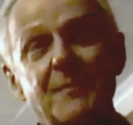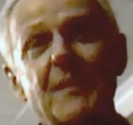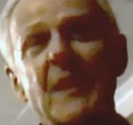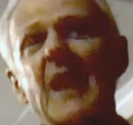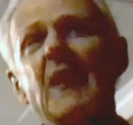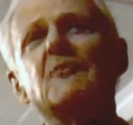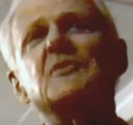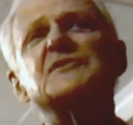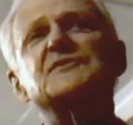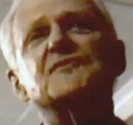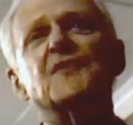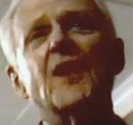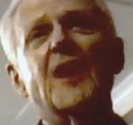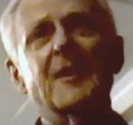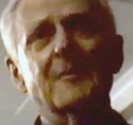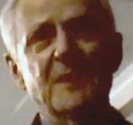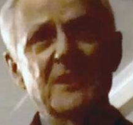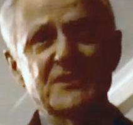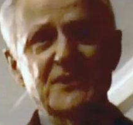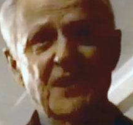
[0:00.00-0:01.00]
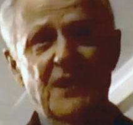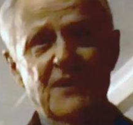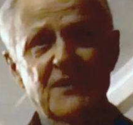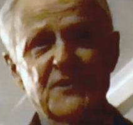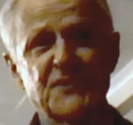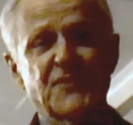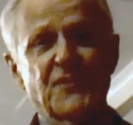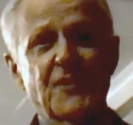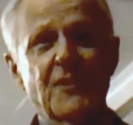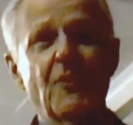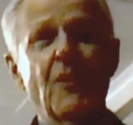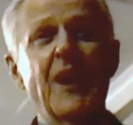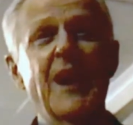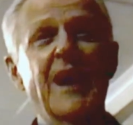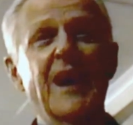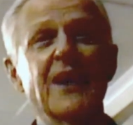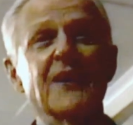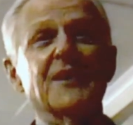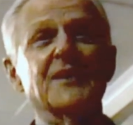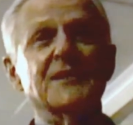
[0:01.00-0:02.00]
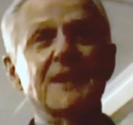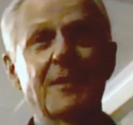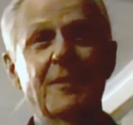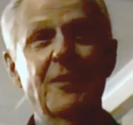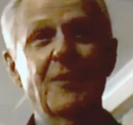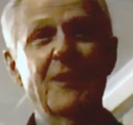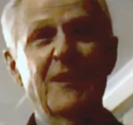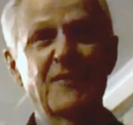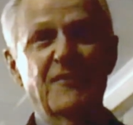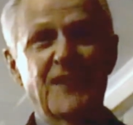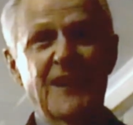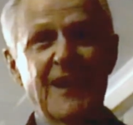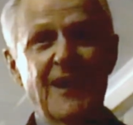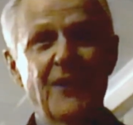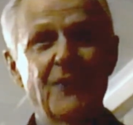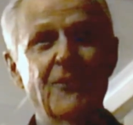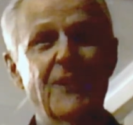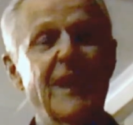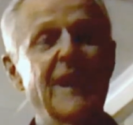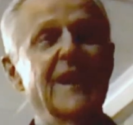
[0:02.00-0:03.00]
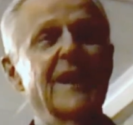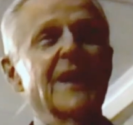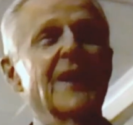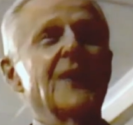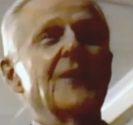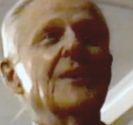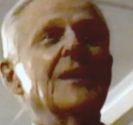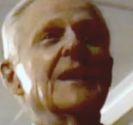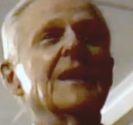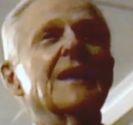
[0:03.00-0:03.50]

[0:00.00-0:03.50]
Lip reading: he was Farmer Jones for a while on WFIL radio.